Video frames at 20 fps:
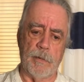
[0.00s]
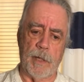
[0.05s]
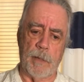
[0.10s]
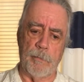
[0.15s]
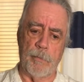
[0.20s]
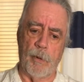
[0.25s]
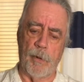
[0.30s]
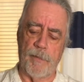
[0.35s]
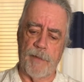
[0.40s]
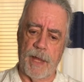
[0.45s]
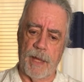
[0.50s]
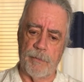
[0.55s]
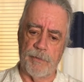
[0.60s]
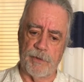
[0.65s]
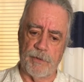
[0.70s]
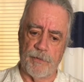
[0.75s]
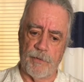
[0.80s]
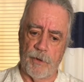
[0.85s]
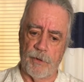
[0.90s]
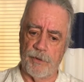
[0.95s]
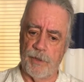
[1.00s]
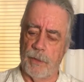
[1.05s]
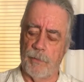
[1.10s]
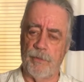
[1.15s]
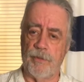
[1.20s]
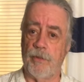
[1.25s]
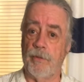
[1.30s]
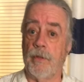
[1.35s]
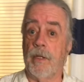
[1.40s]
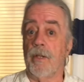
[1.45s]
I bought that. Was the first thing.
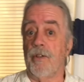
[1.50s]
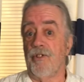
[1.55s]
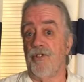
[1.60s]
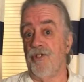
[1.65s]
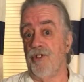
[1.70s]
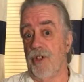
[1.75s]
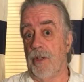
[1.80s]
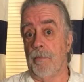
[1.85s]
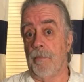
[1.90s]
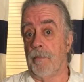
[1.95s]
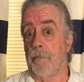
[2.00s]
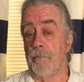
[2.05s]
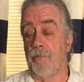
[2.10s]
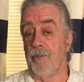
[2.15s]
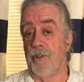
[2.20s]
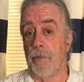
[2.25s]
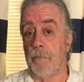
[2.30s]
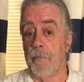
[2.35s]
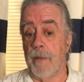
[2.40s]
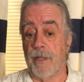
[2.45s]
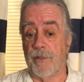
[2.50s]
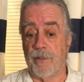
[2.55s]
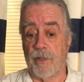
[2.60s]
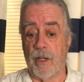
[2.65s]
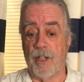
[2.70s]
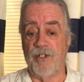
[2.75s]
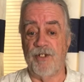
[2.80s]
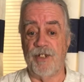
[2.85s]
It was just cheap bass guitar,